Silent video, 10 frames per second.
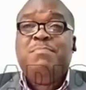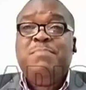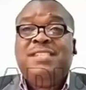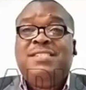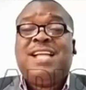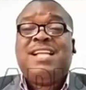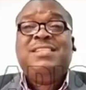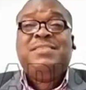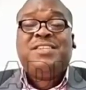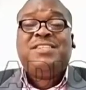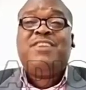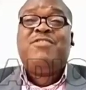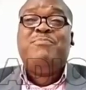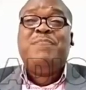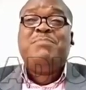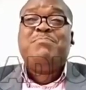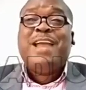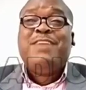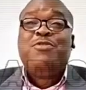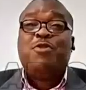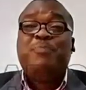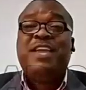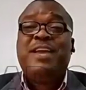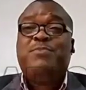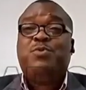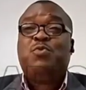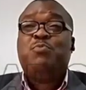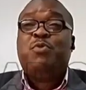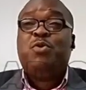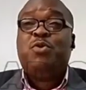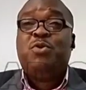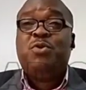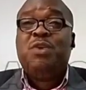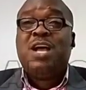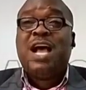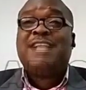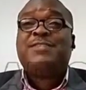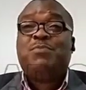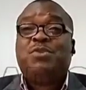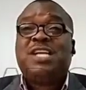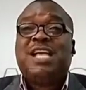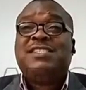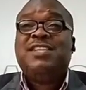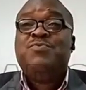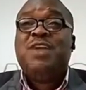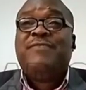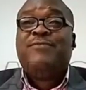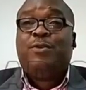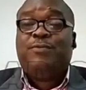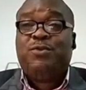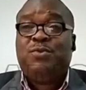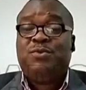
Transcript: means that this federal government might not be able to borrow as much as they would have loved to.